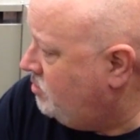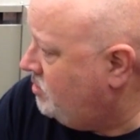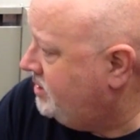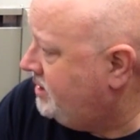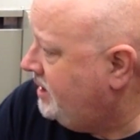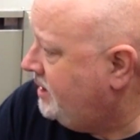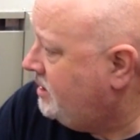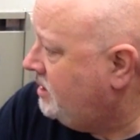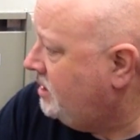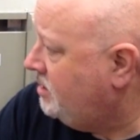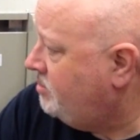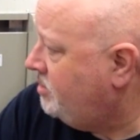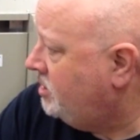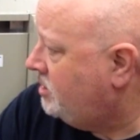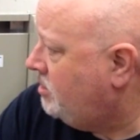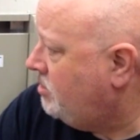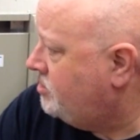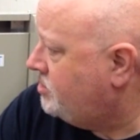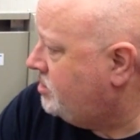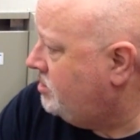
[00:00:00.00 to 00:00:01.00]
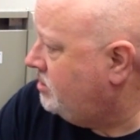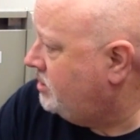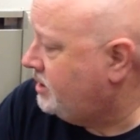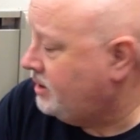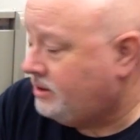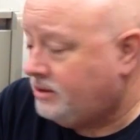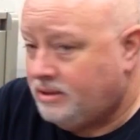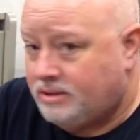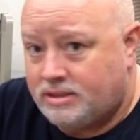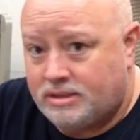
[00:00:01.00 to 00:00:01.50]
We'll take a little bit closer look
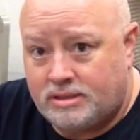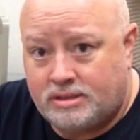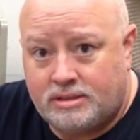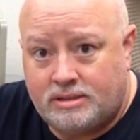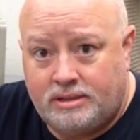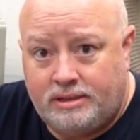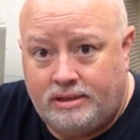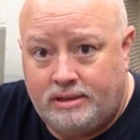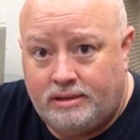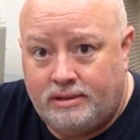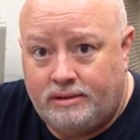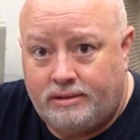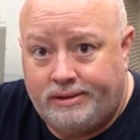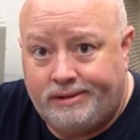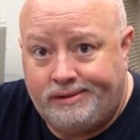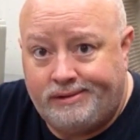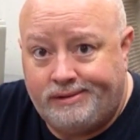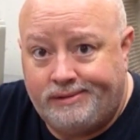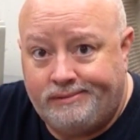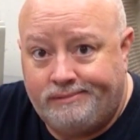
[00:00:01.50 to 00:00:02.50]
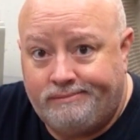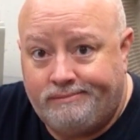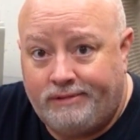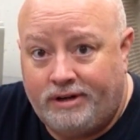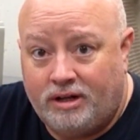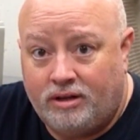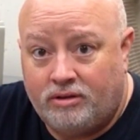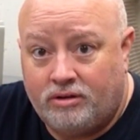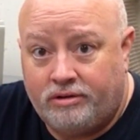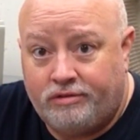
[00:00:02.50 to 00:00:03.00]
at this in
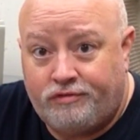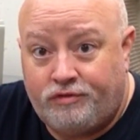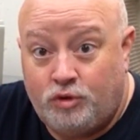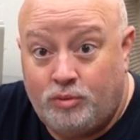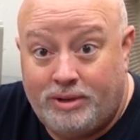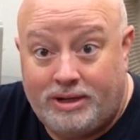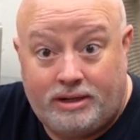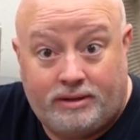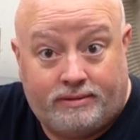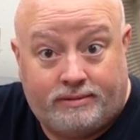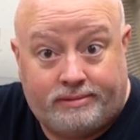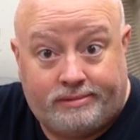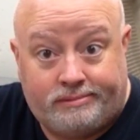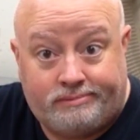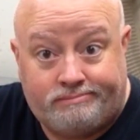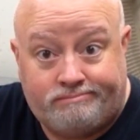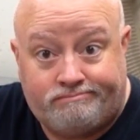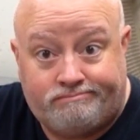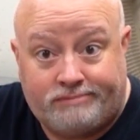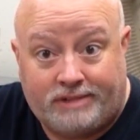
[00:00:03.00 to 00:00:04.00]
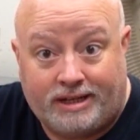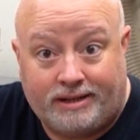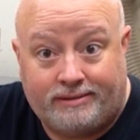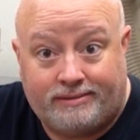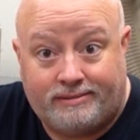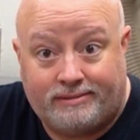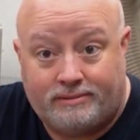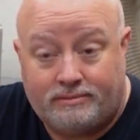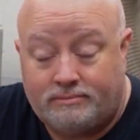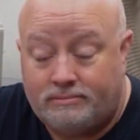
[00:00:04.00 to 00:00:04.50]
another few minutes.
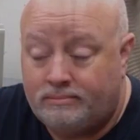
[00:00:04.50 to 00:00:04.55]
Thanks.